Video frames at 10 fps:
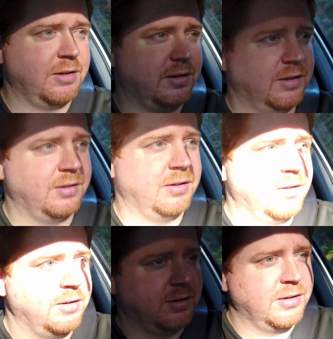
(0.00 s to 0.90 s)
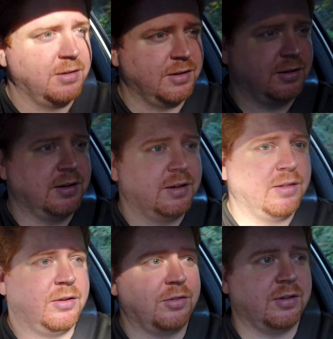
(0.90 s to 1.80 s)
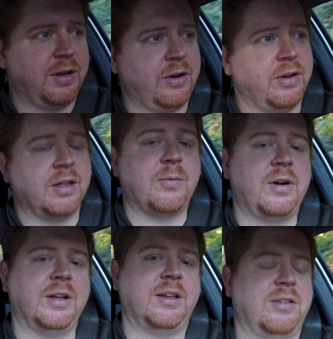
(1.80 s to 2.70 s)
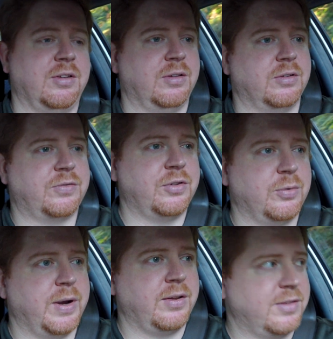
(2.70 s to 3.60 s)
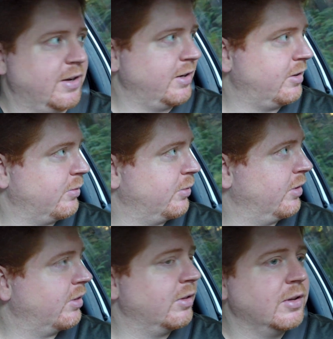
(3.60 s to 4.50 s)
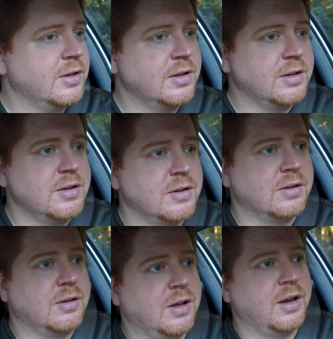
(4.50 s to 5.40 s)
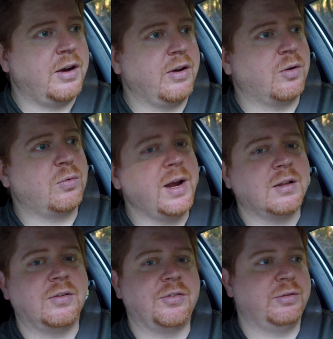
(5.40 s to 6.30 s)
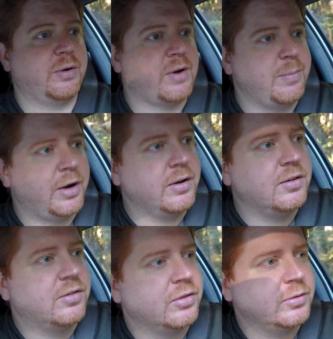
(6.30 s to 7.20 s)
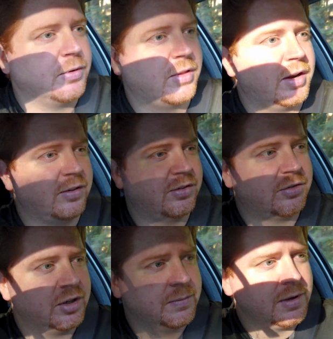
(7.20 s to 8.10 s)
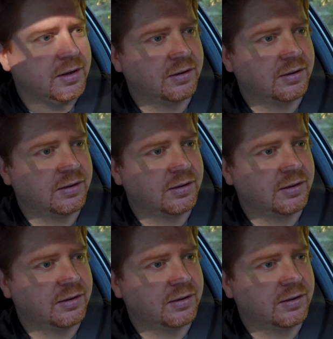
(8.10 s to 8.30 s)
There's an area I wanted to get to a little further ways down here with an area right close to a riparian zone with a nice stream,